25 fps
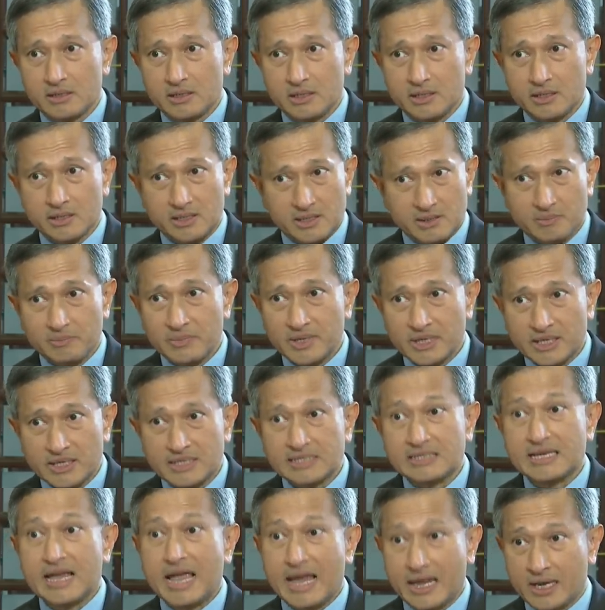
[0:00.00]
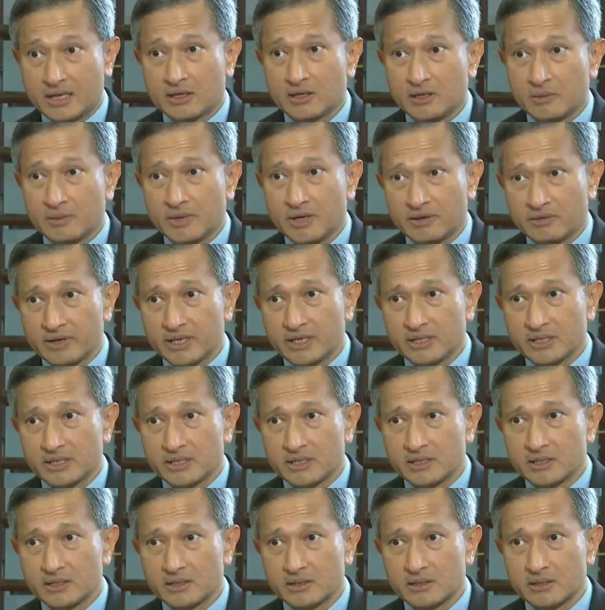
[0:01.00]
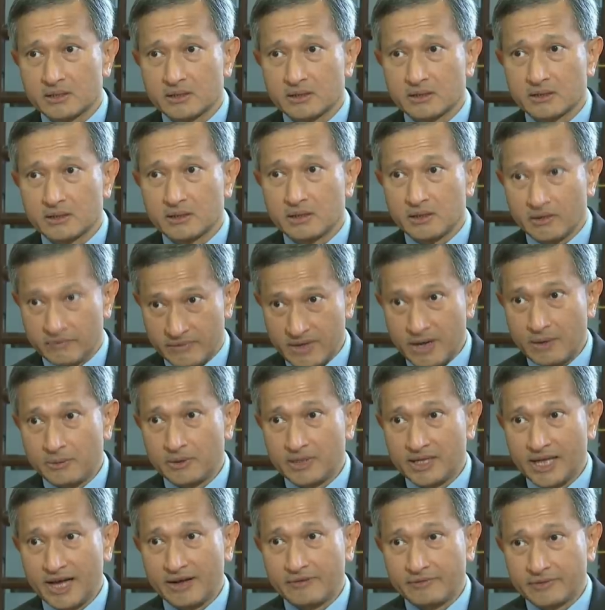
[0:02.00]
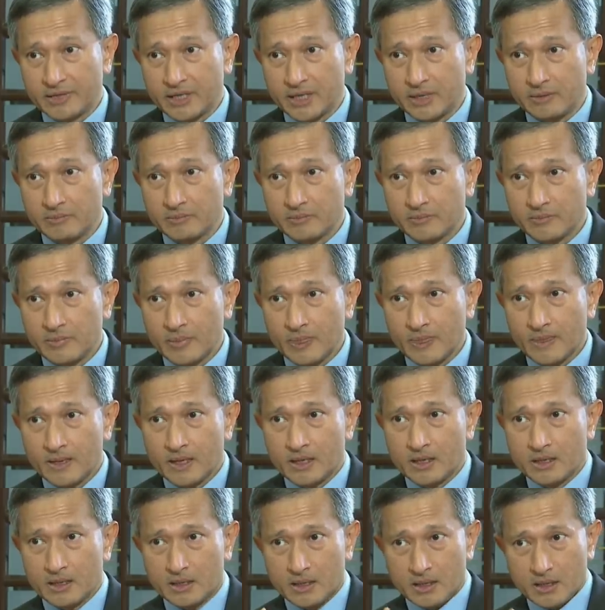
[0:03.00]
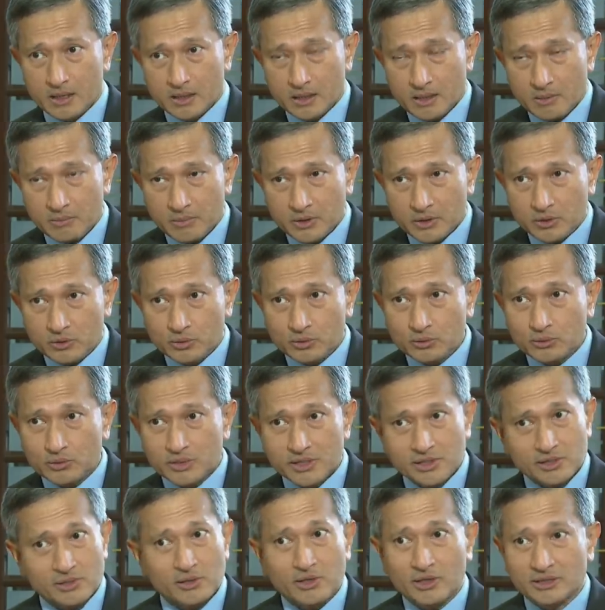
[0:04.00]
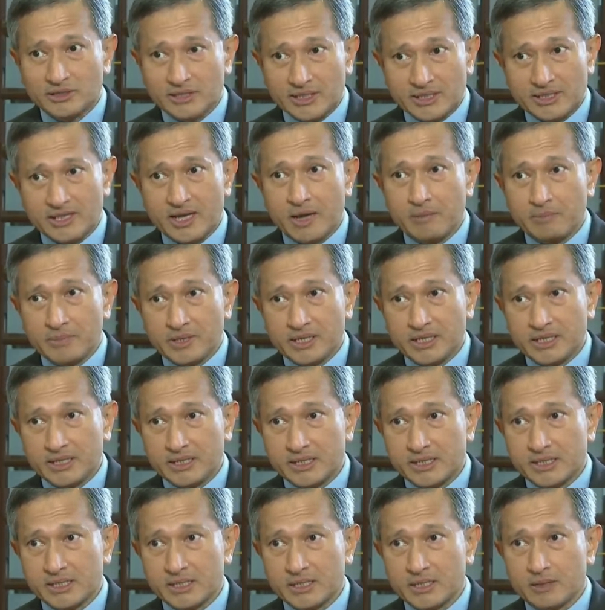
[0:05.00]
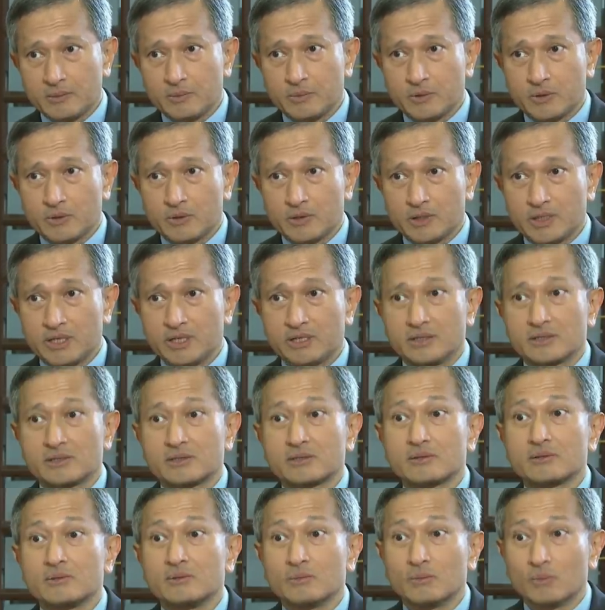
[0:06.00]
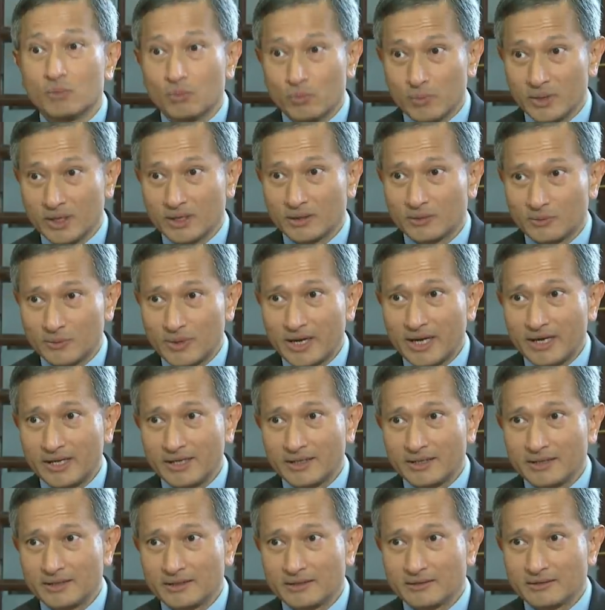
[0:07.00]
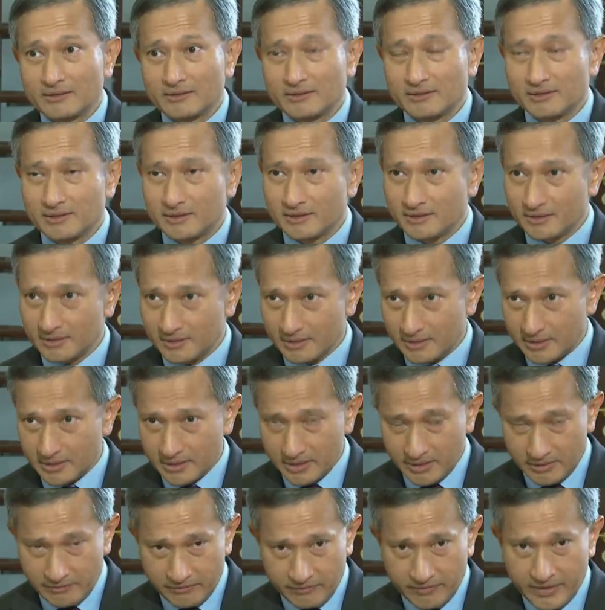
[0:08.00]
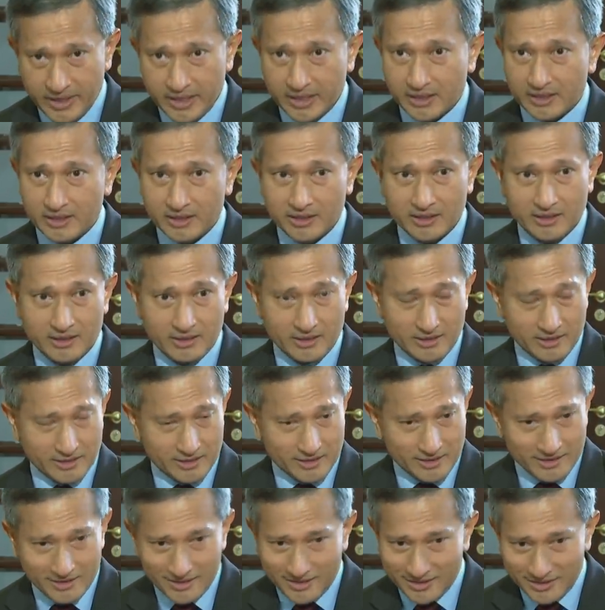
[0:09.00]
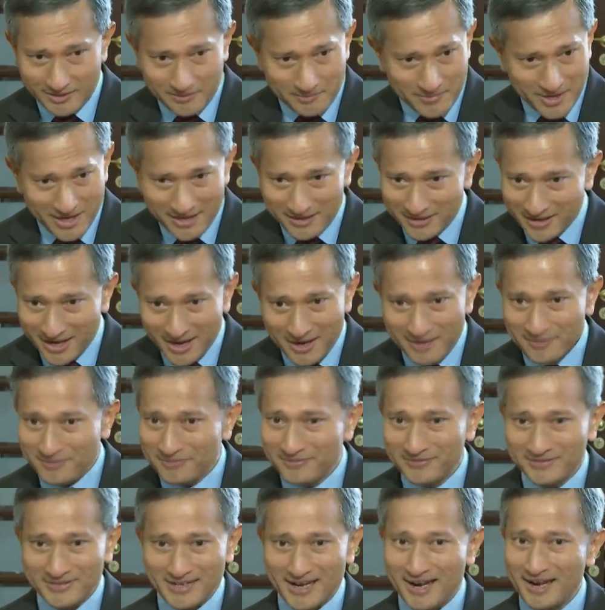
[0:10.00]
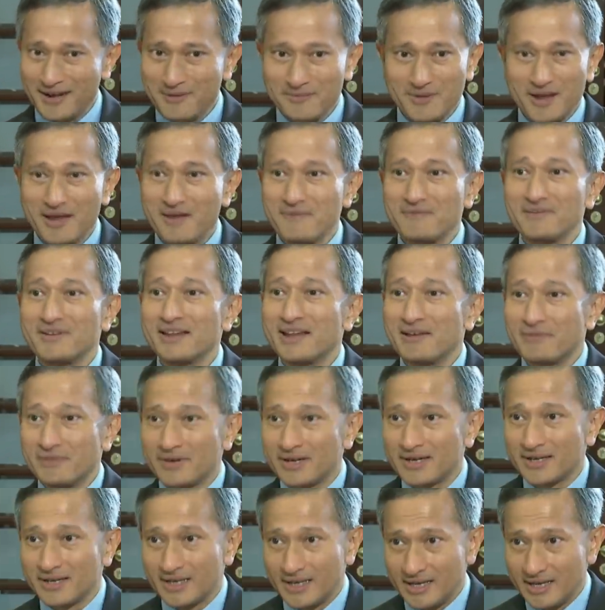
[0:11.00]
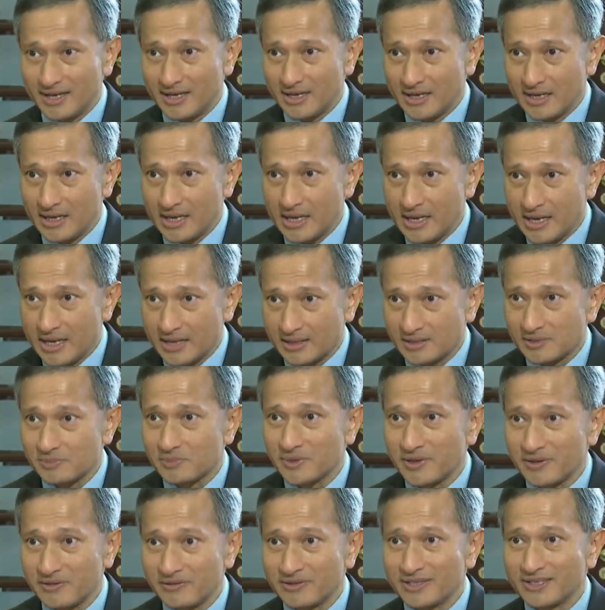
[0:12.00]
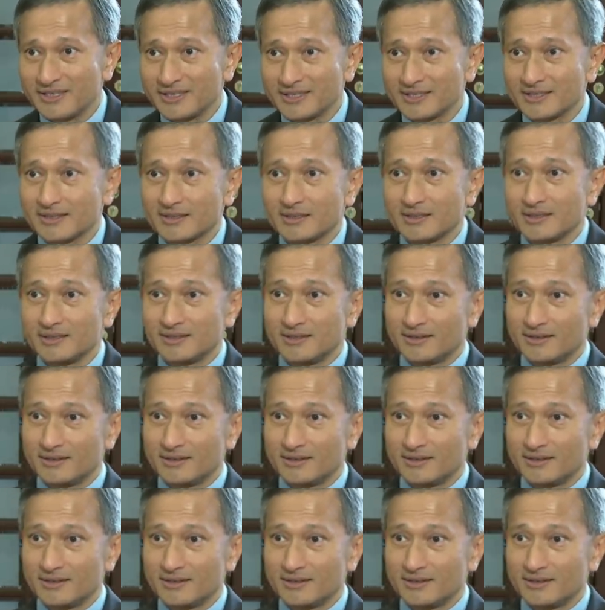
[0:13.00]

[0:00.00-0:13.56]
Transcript: it's the biggest economic crisis of our lifetime. Number two, it's not just happening in Singapore, it's worldwide. In fact, in my lifetime, I've never experienced